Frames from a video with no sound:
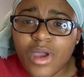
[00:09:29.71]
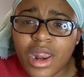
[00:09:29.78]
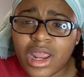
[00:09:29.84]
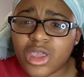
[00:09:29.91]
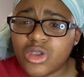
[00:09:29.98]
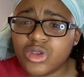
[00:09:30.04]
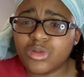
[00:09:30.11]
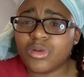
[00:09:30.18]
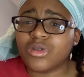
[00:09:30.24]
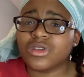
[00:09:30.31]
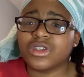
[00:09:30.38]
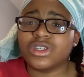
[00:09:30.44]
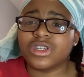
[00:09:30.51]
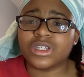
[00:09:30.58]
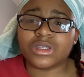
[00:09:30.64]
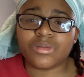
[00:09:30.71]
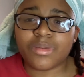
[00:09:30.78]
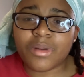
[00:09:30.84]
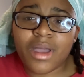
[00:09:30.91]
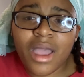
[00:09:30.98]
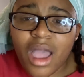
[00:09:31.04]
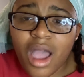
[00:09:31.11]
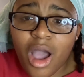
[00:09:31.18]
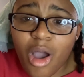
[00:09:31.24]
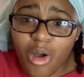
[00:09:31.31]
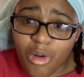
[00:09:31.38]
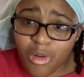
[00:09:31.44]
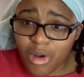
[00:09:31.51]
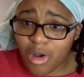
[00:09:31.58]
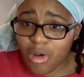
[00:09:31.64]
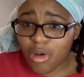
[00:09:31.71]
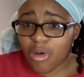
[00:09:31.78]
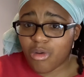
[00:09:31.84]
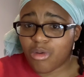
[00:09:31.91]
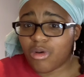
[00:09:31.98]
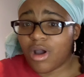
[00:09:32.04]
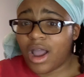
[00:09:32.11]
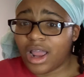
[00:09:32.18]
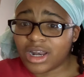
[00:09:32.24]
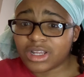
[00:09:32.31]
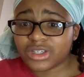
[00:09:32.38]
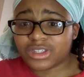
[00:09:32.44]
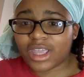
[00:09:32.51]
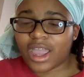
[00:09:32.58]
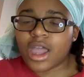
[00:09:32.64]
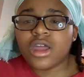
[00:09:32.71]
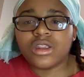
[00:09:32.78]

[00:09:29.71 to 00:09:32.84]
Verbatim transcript: and then you're supposed to just oh, oh, oh I understand.